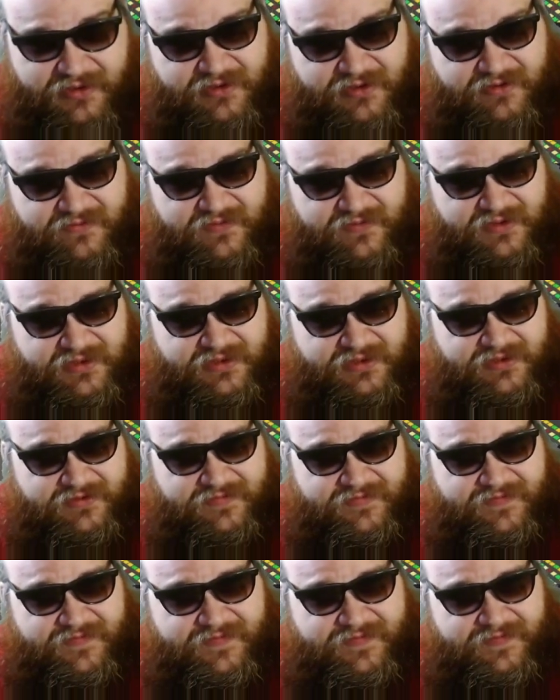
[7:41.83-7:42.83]

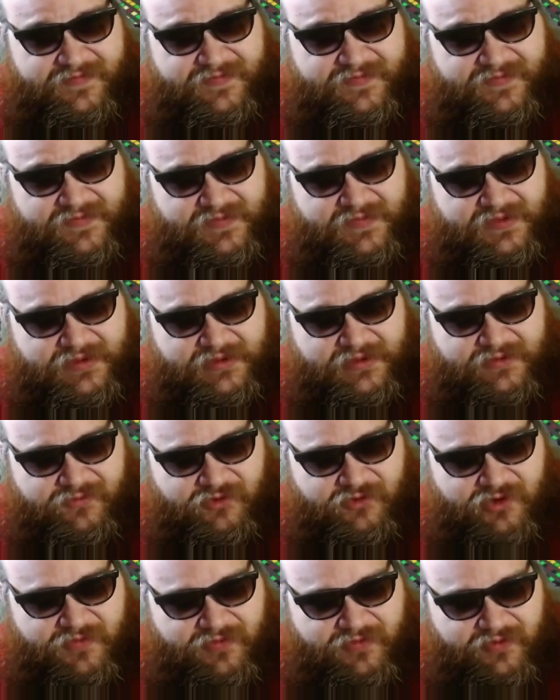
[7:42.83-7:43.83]
of
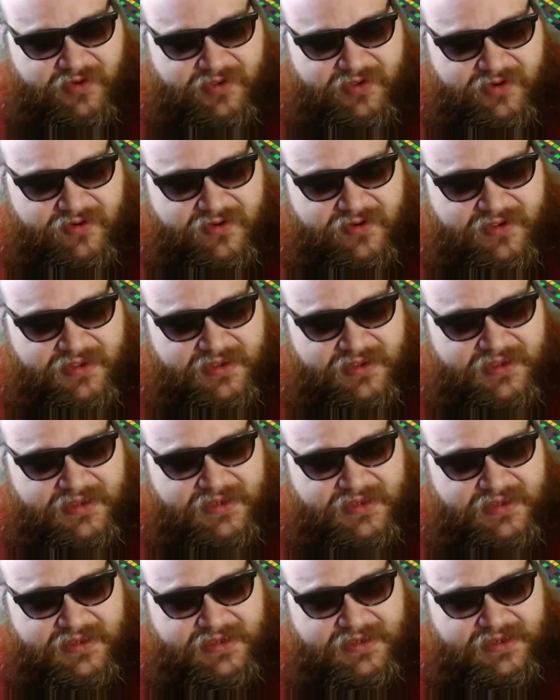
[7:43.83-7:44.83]
ship thrusters
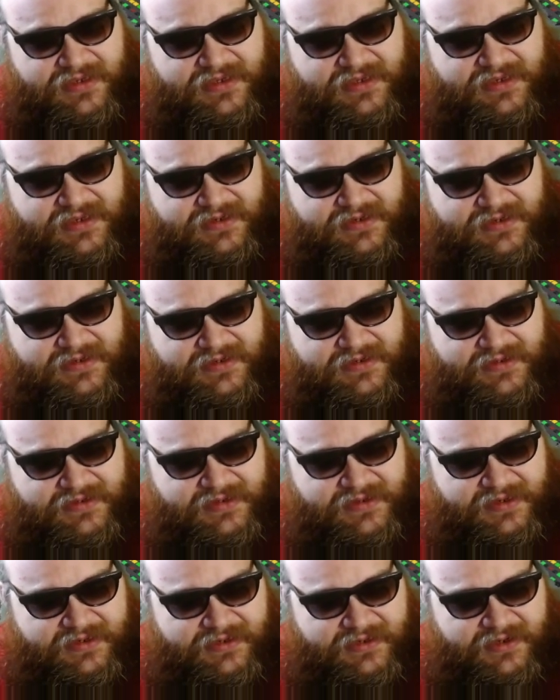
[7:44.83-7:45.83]
and
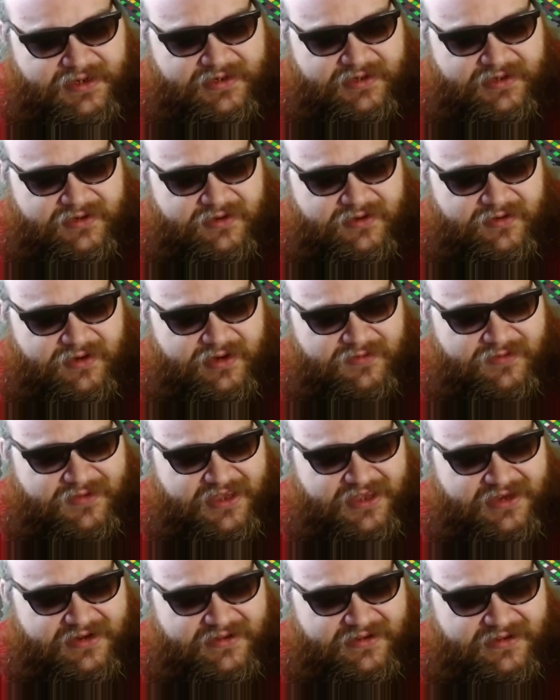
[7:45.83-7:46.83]
guide it out
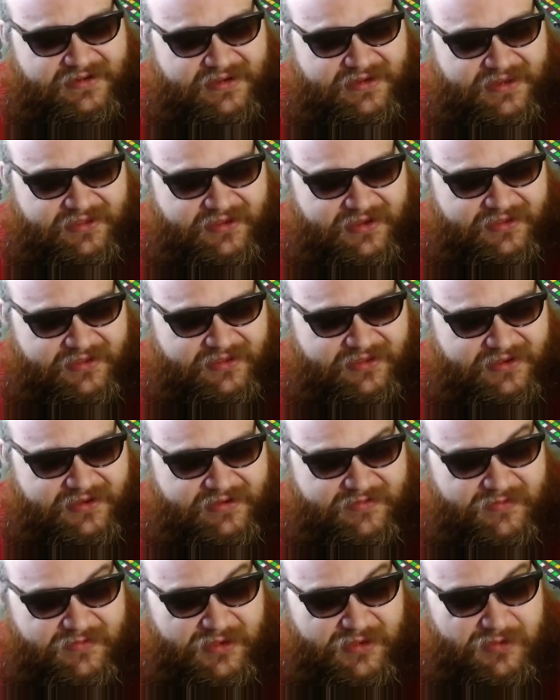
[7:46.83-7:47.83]
automatically. I
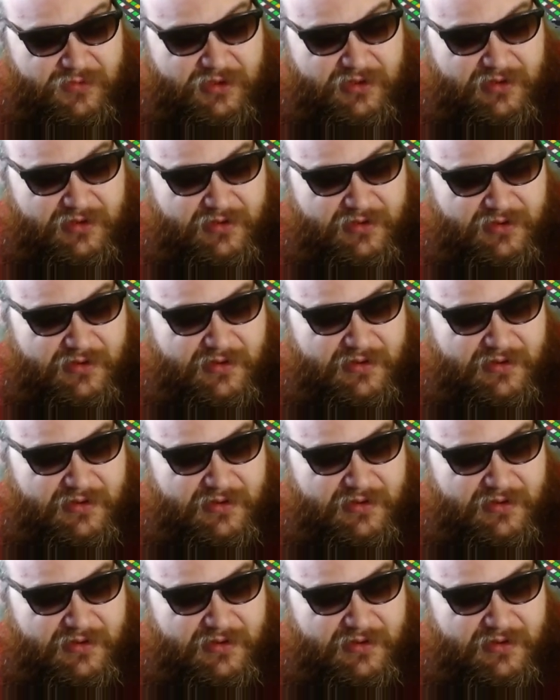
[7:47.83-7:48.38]
thought maybe